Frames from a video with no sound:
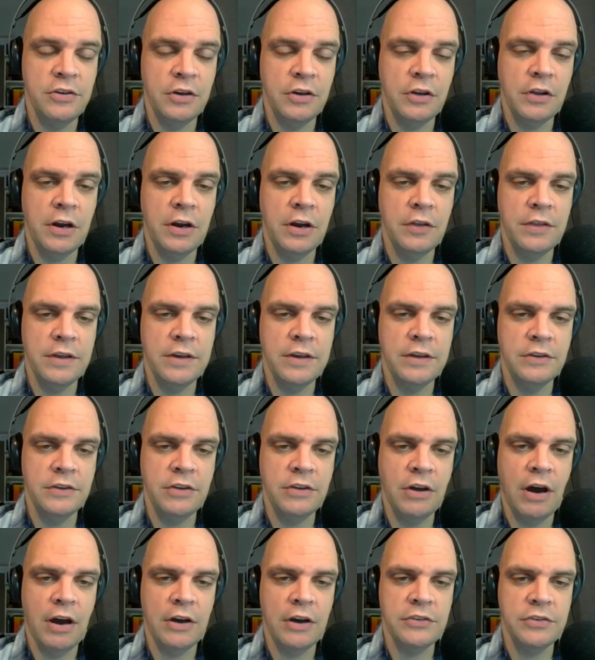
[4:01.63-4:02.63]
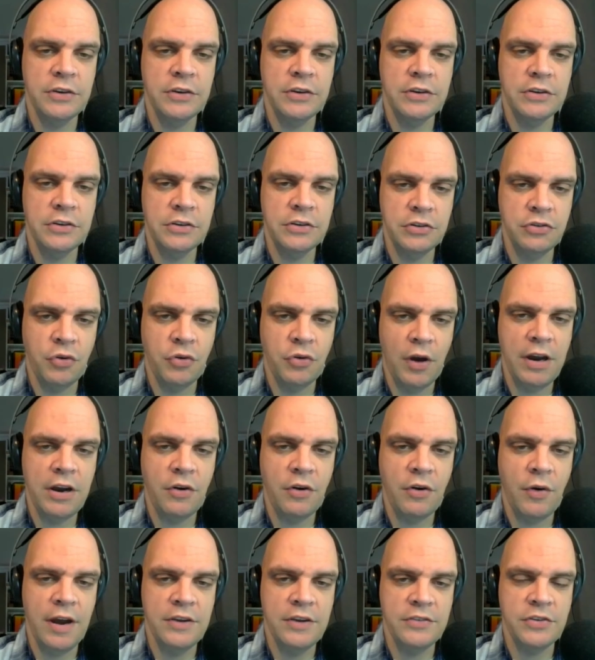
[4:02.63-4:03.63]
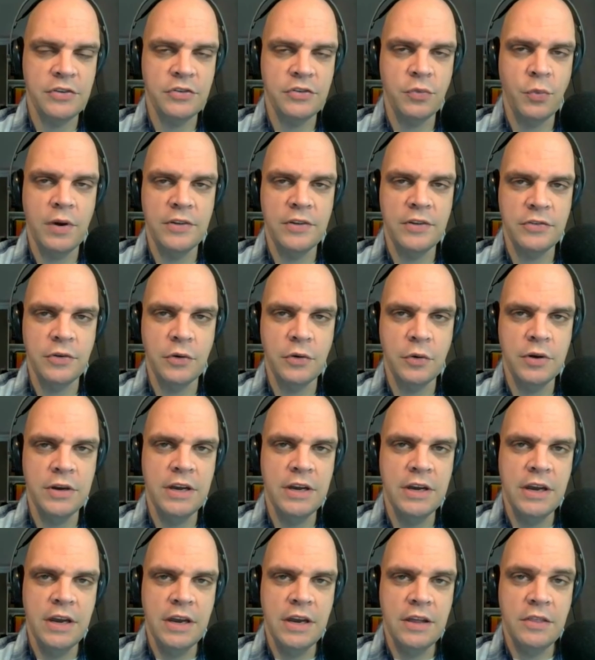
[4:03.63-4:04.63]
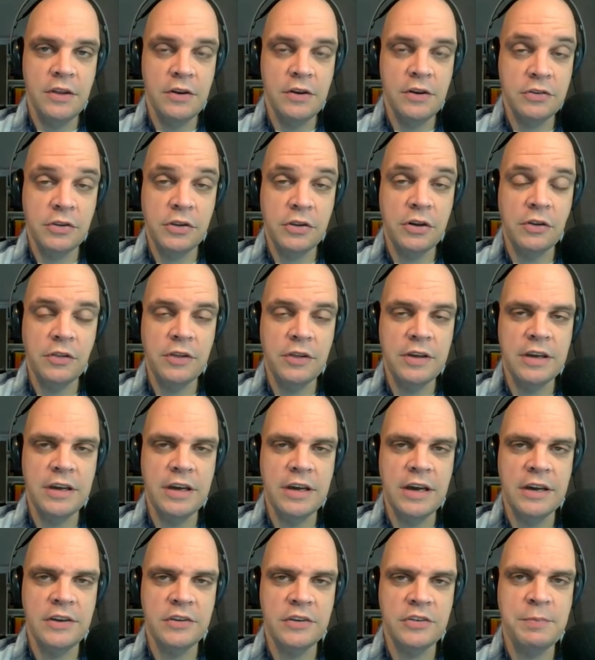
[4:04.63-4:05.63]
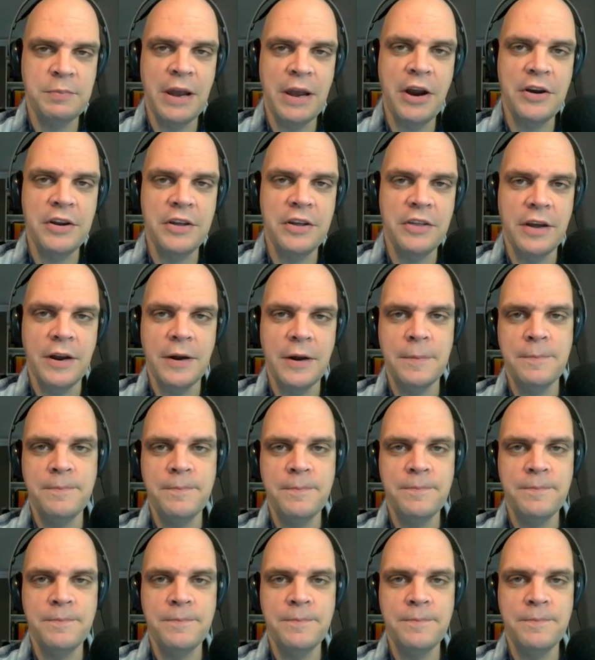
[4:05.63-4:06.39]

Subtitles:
to declare the toxic drug crisis one. So there's clearly a disparity there.